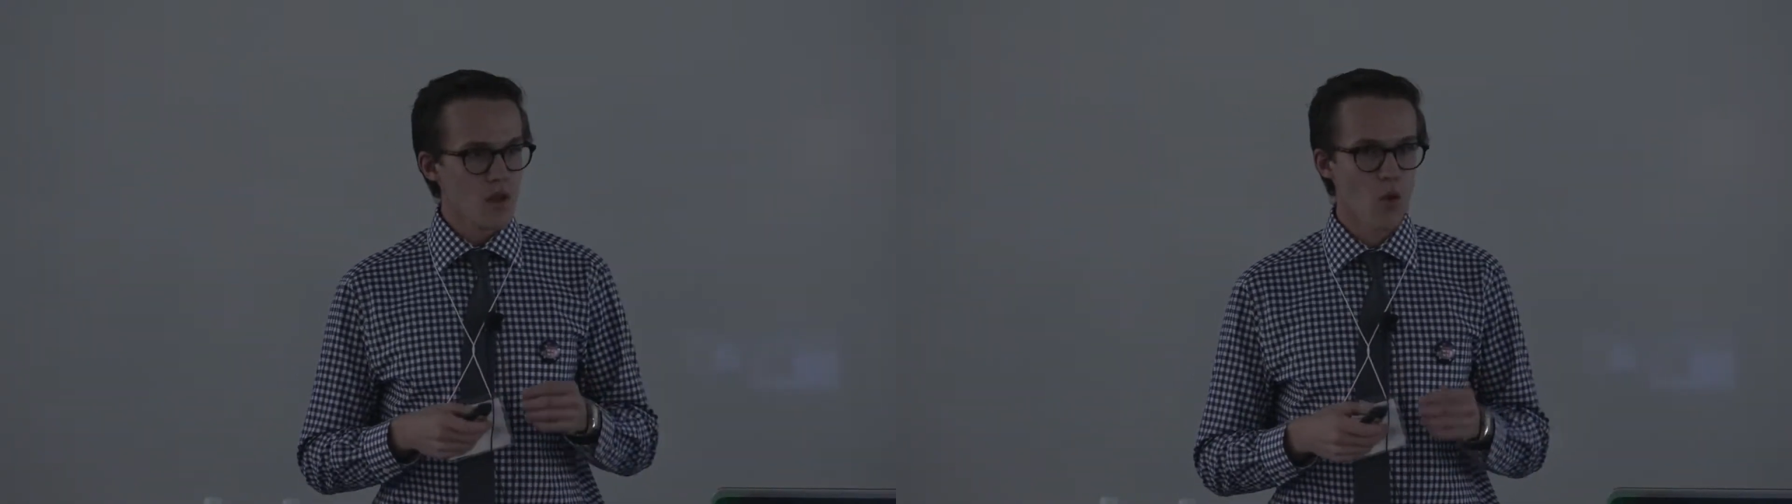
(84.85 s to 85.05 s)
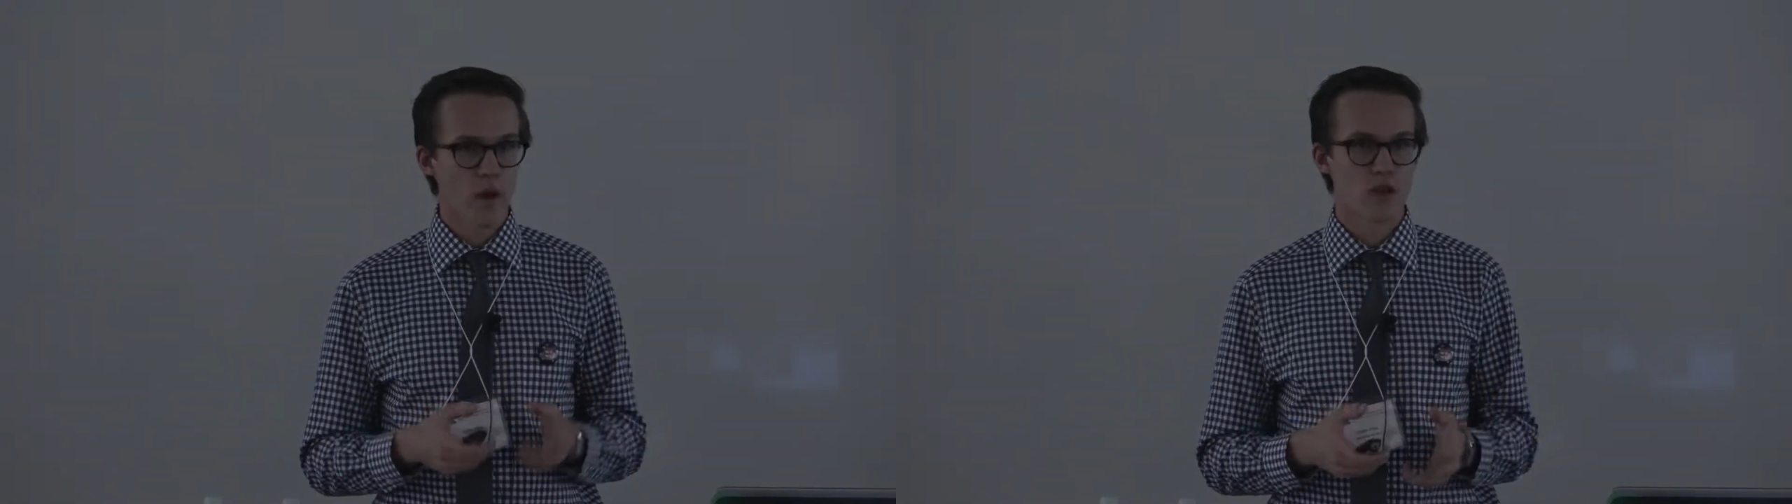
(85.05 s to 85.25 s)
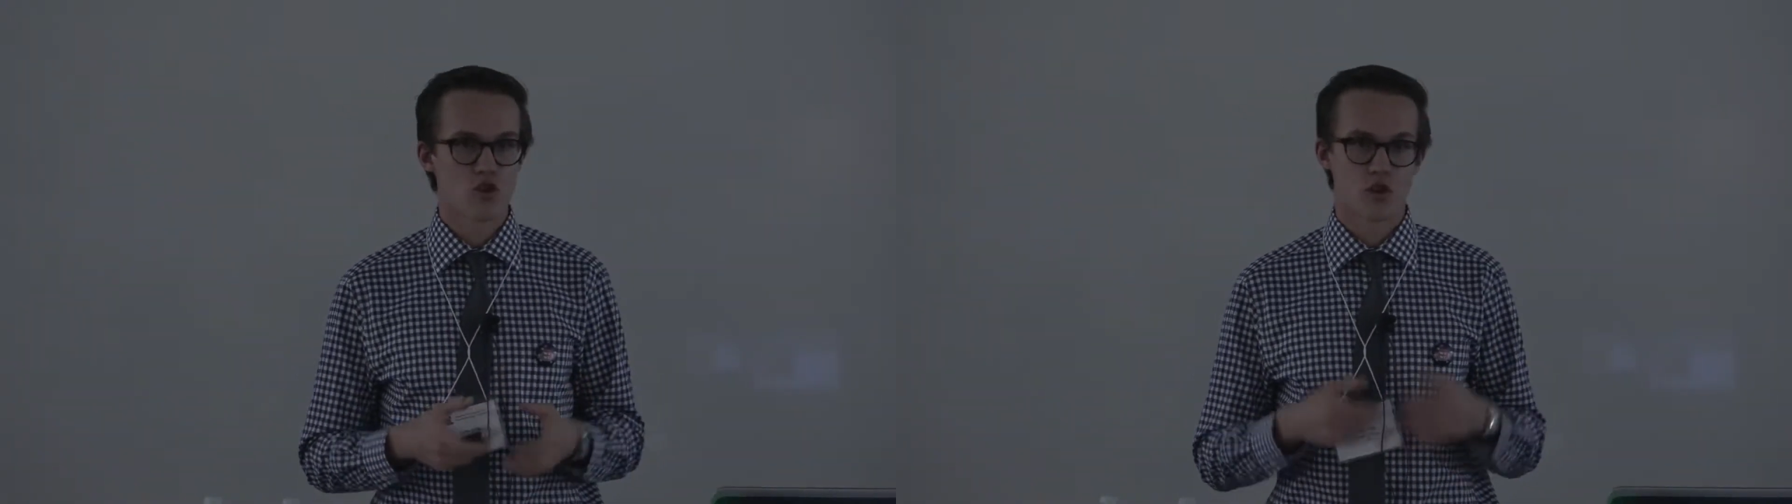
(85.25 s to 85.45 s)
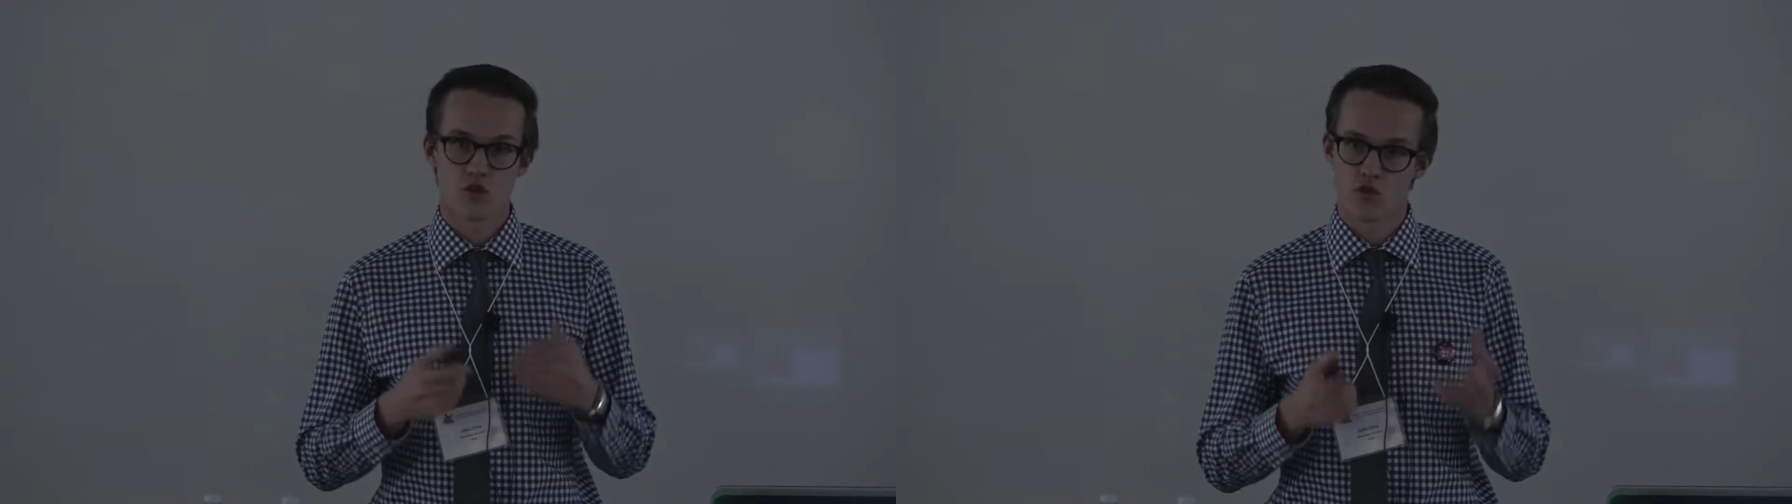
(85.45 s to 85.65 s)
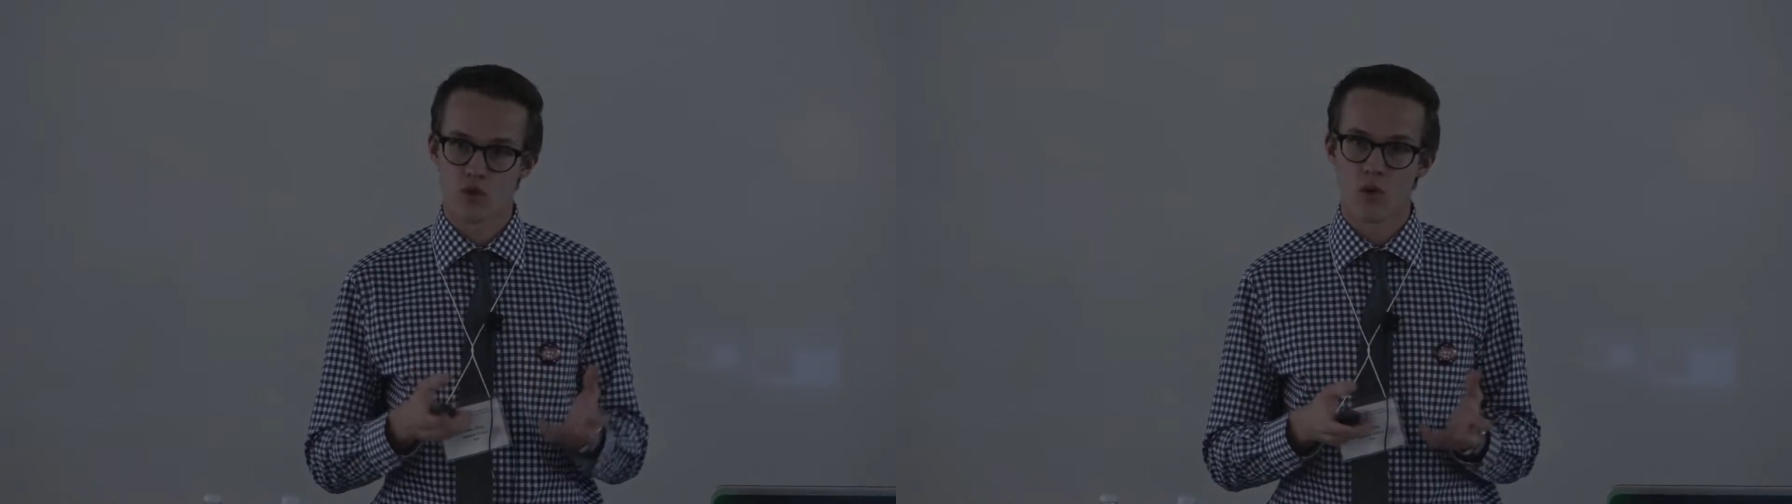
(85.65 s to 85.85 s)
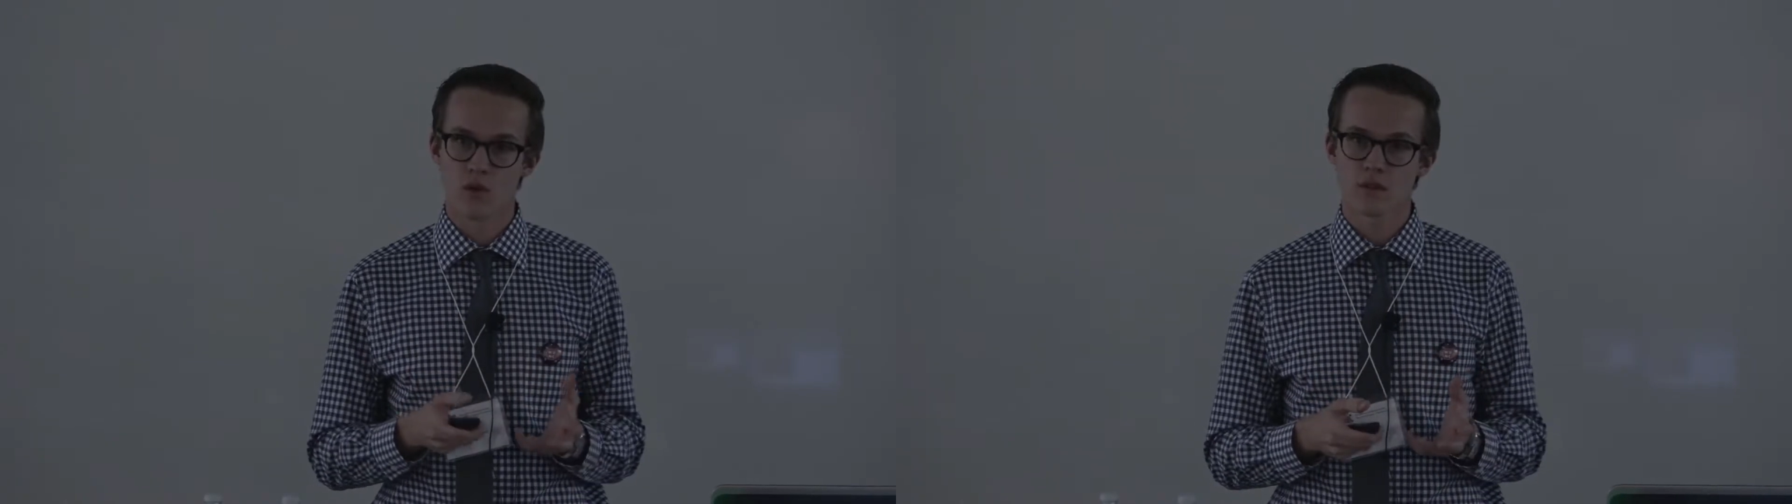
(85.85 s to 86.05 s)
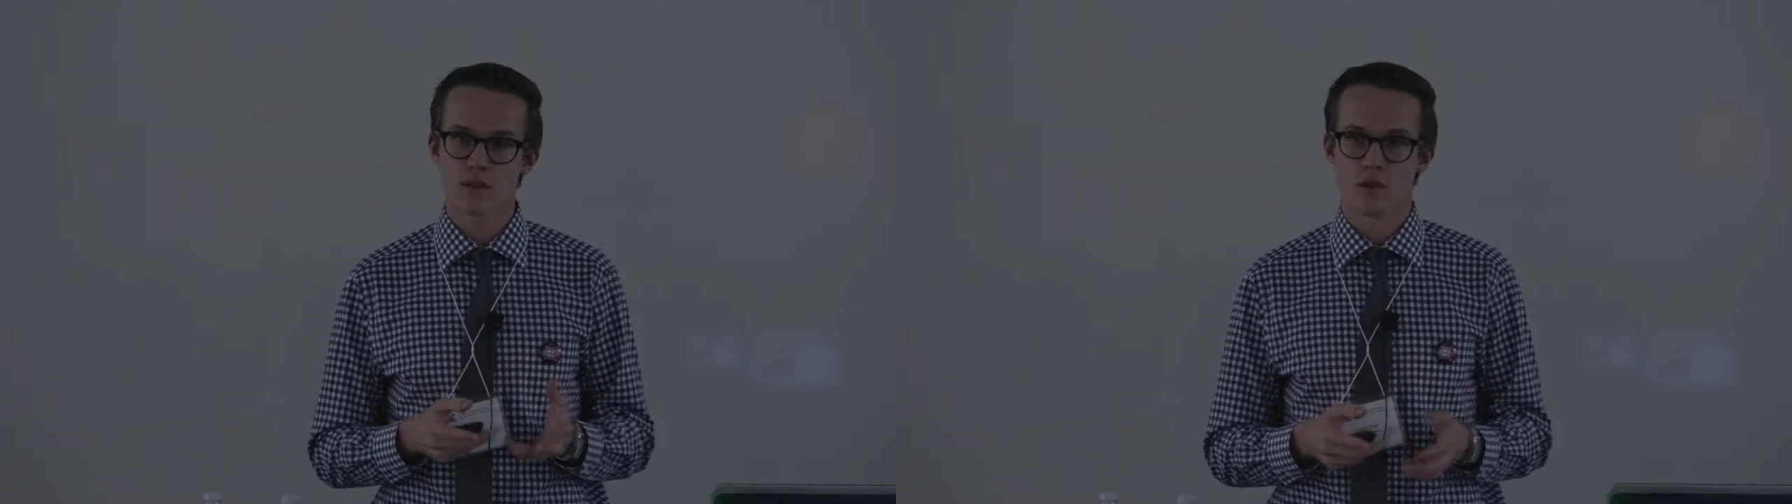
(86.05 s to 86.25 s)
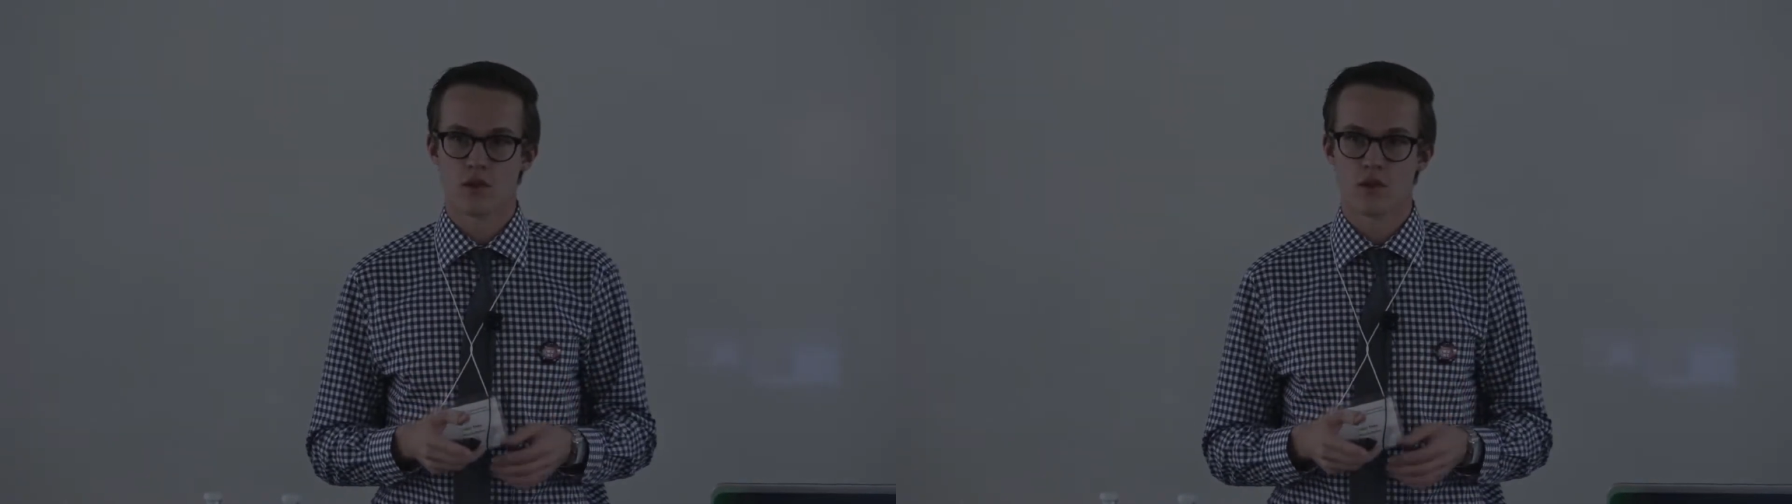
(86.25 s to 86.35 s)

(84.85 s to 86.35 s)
which controls